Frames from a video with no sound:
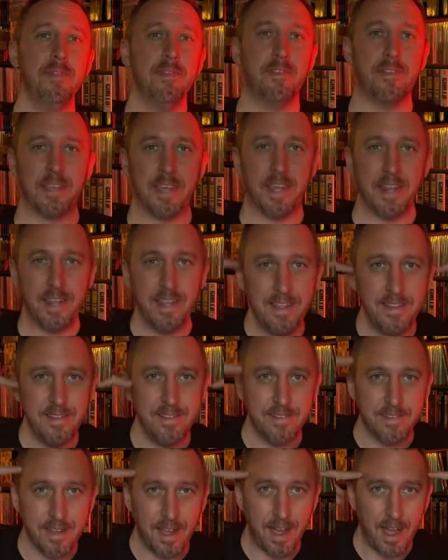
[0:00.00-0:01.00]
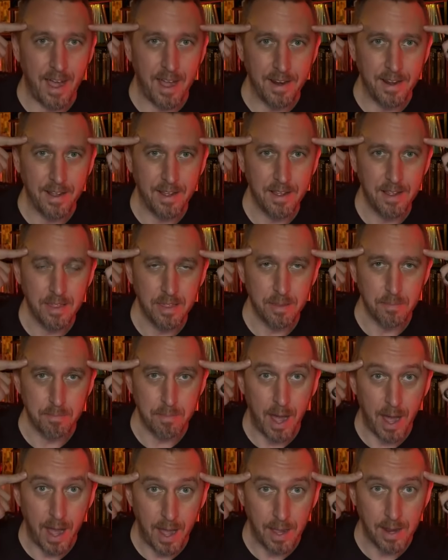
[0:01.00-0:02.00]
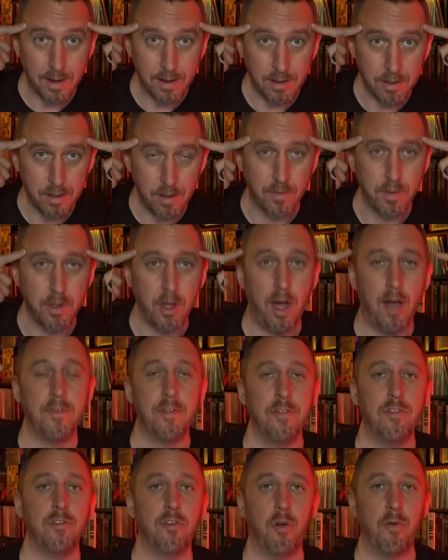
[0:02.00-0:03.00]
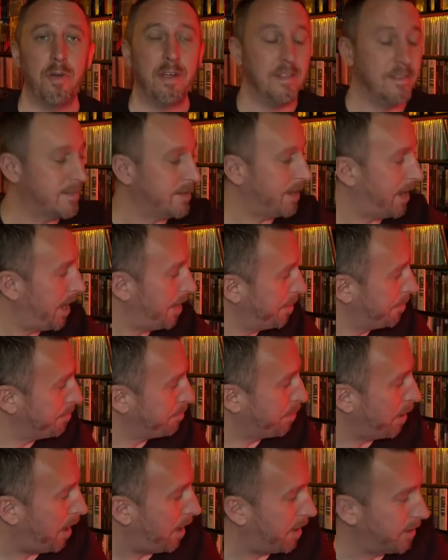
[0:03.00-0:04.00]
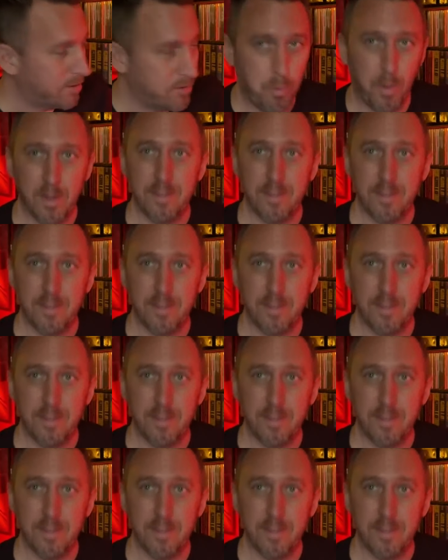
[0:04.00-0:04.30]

to get inside the mind of Coffin Joe, inside the box.